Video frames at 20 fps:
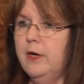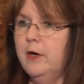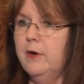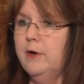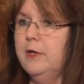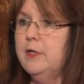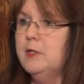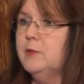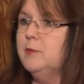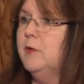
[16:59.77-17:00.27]

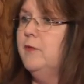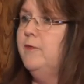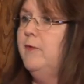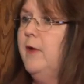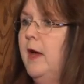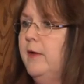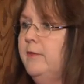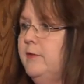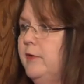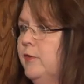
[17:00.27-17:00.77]
areas with
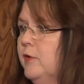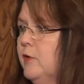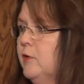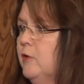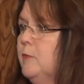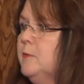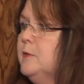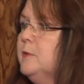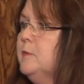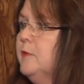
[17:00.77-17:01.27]
5 different
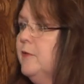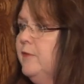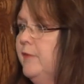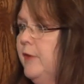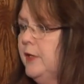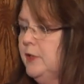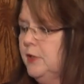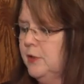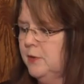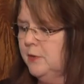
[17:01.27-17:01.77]
groups of
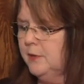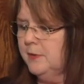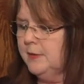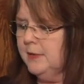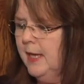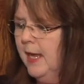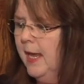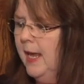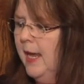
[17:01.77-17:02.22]
professionals.